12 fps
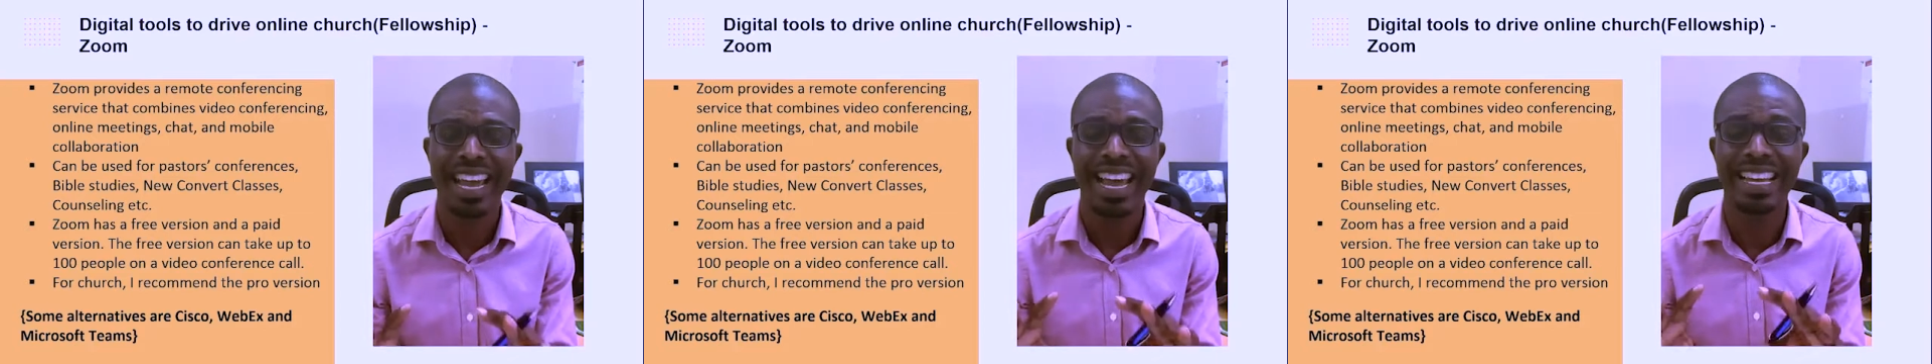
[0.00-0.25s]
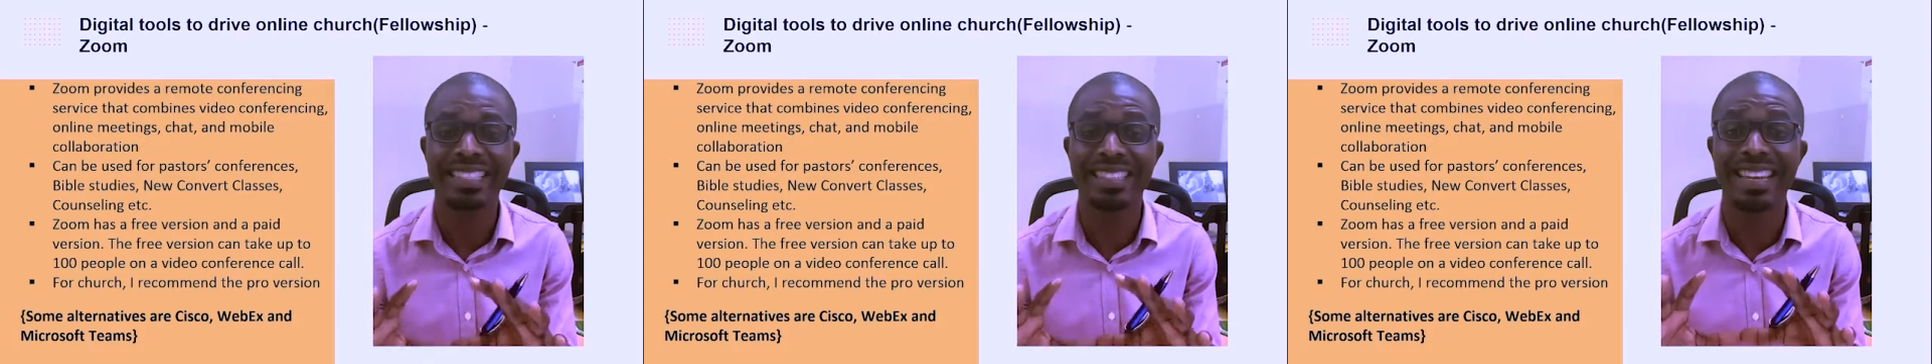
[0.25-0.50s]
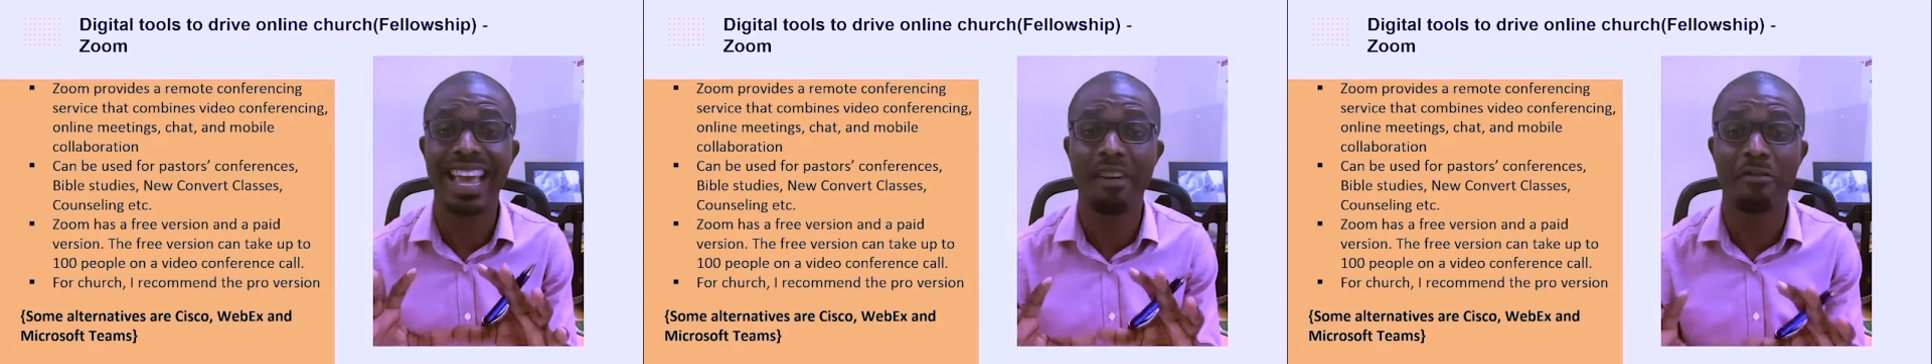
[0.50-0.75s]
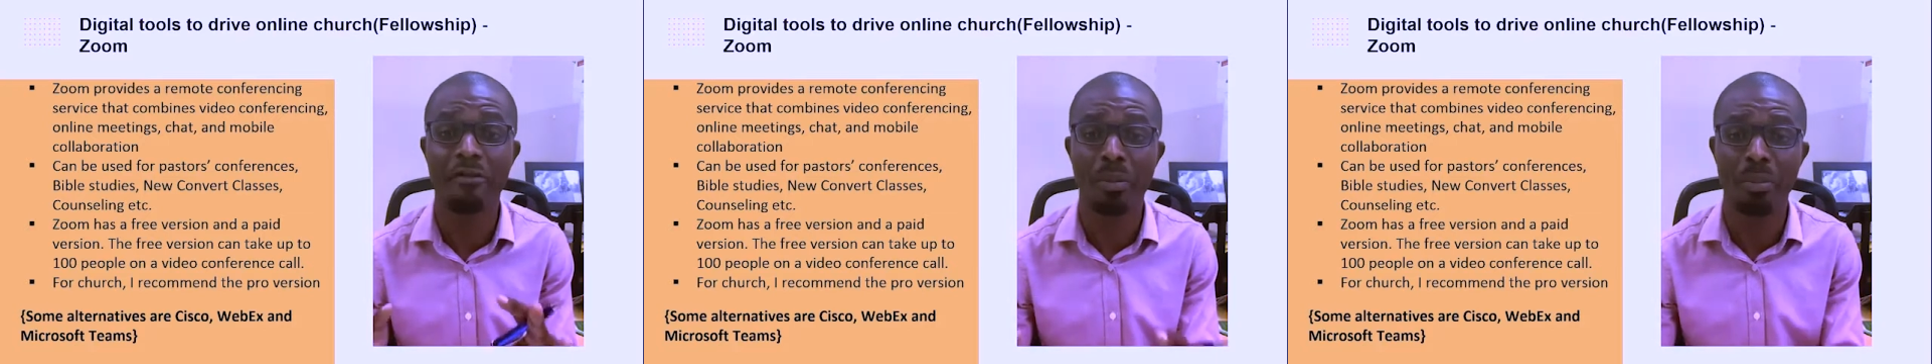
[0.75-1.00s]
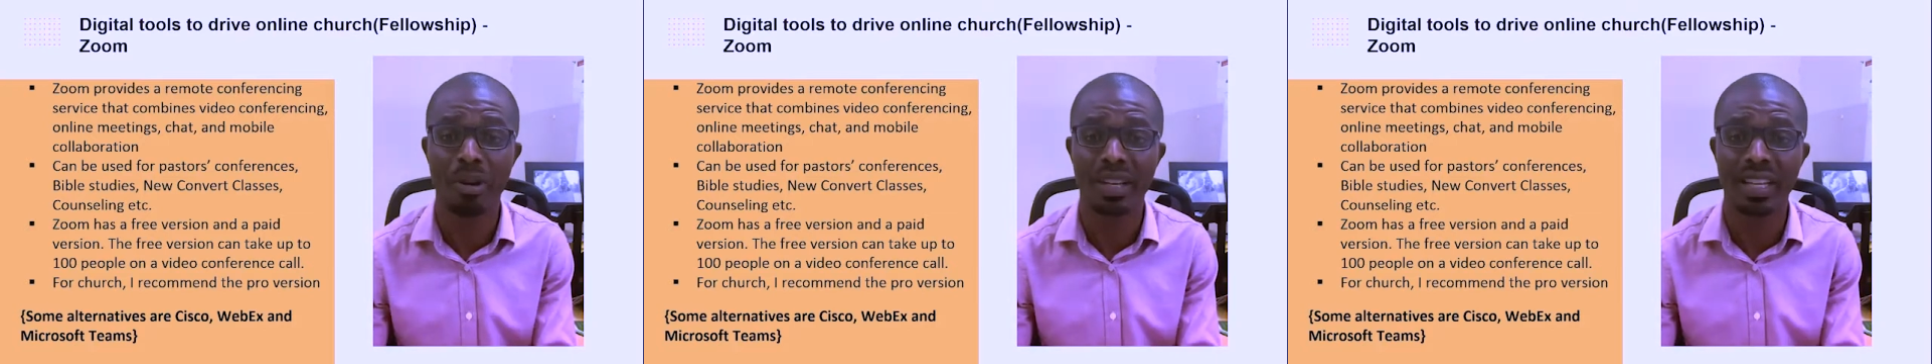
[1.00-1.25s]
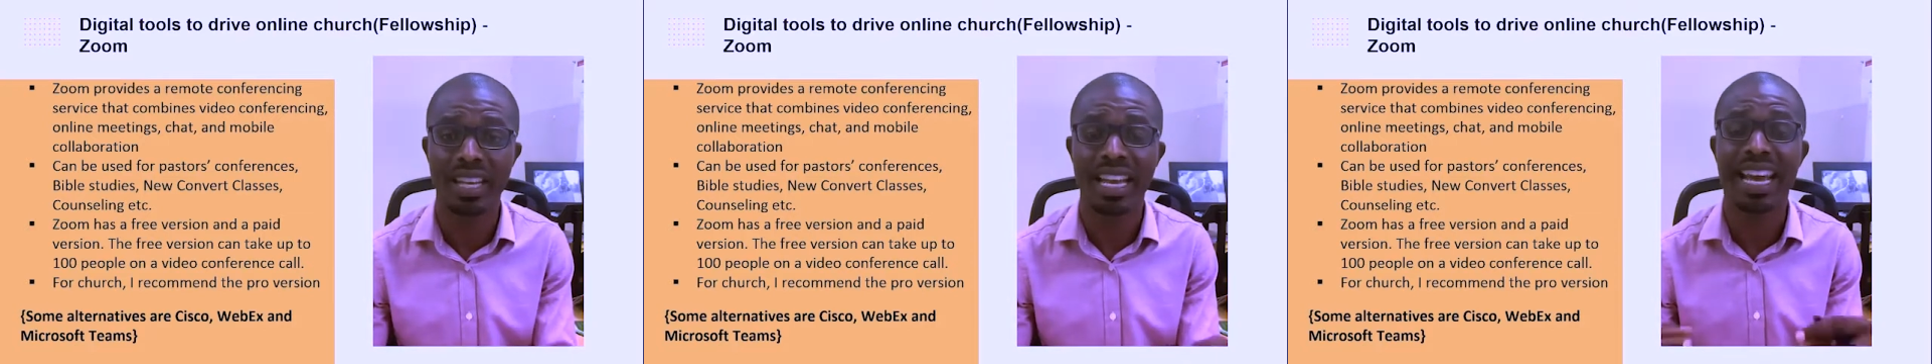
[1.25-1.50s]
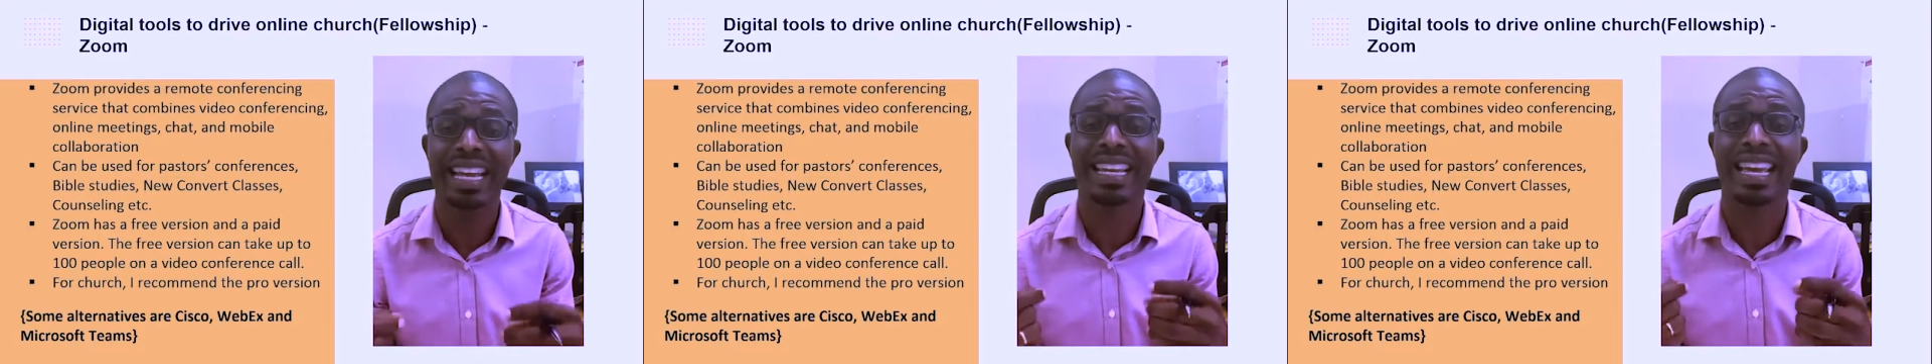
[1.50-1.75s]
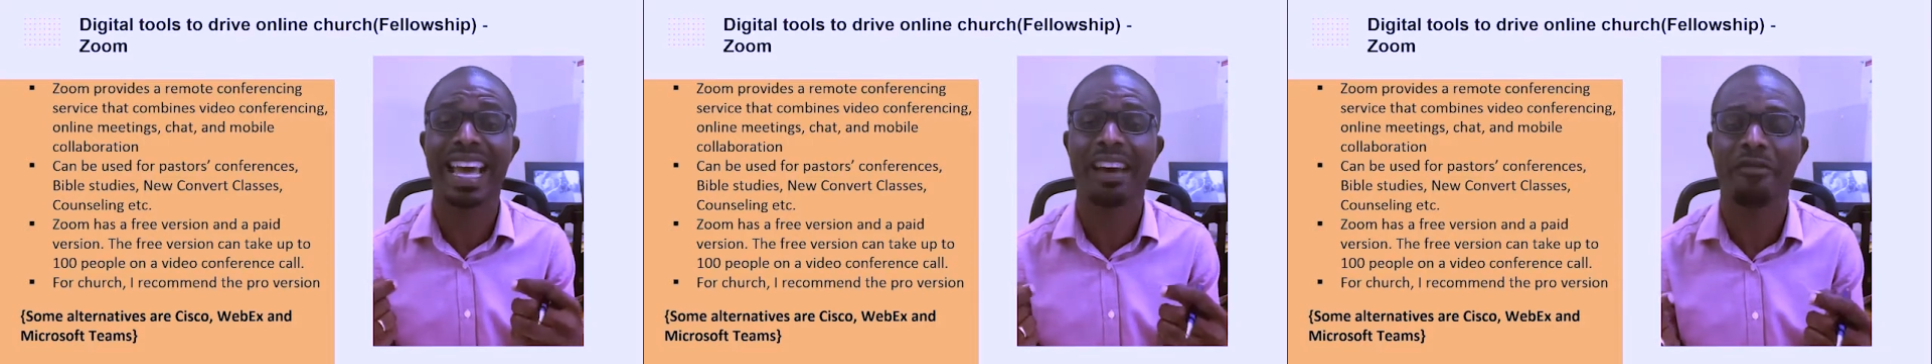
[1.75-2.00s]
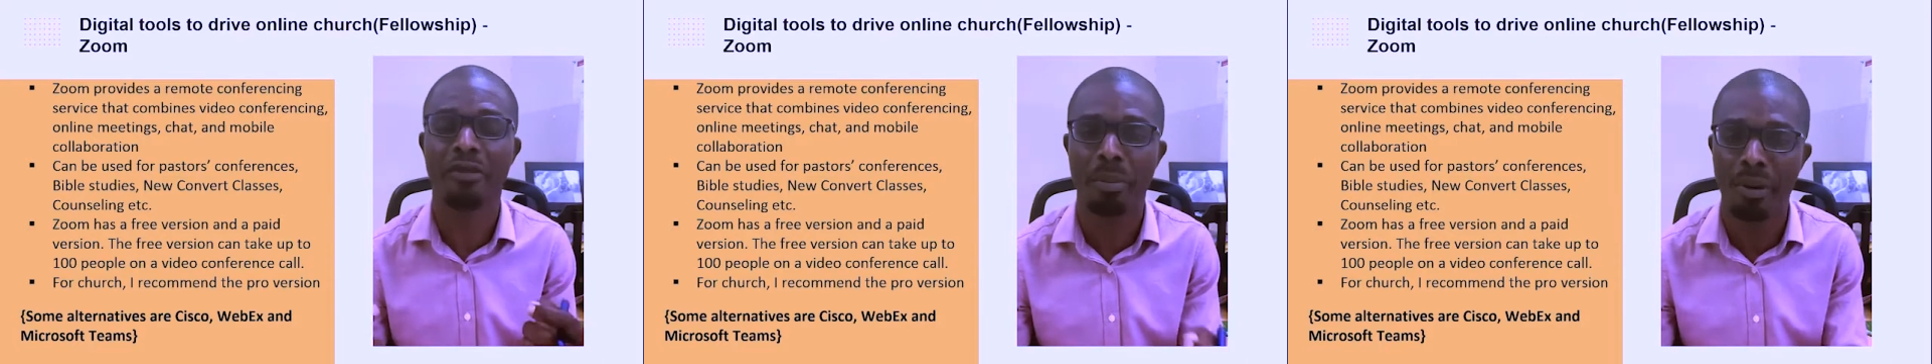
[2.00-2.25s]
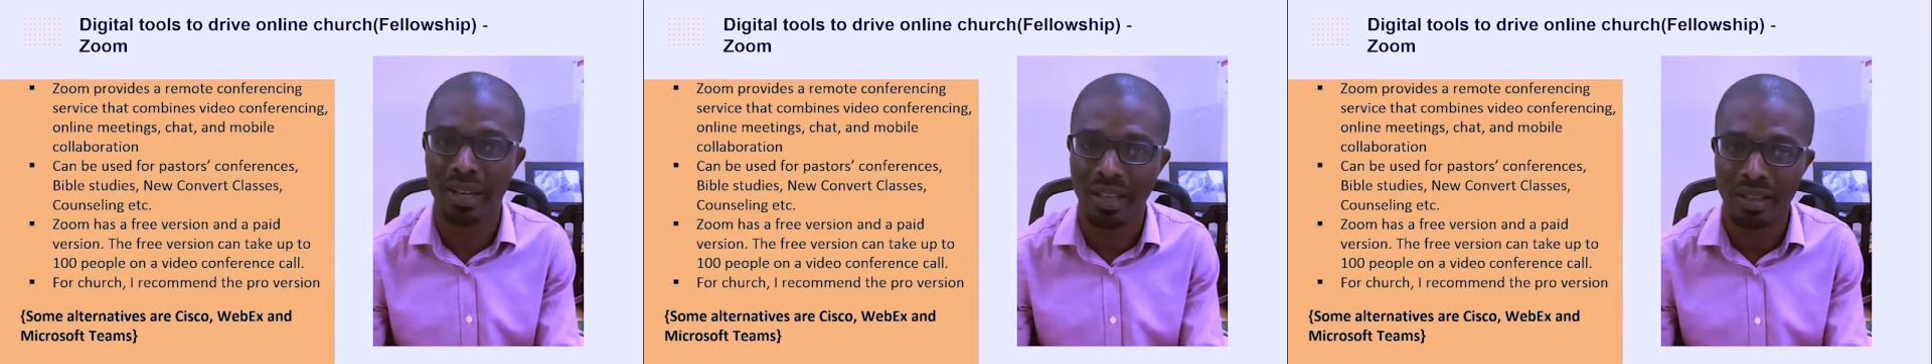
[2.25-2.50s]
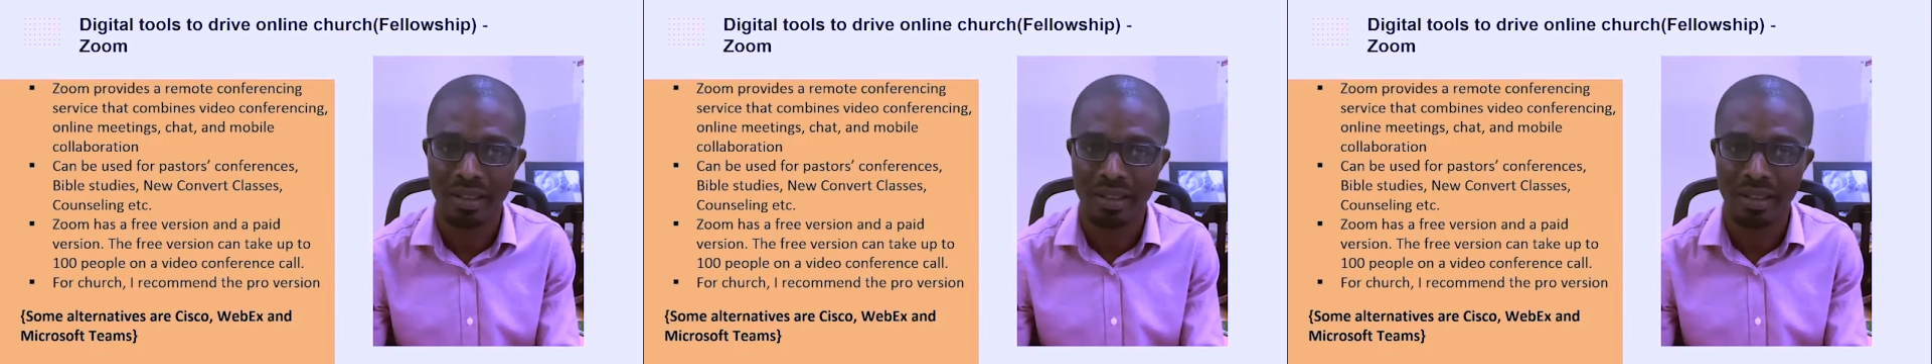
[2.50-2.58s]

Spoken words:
and see everybody and hear everybody.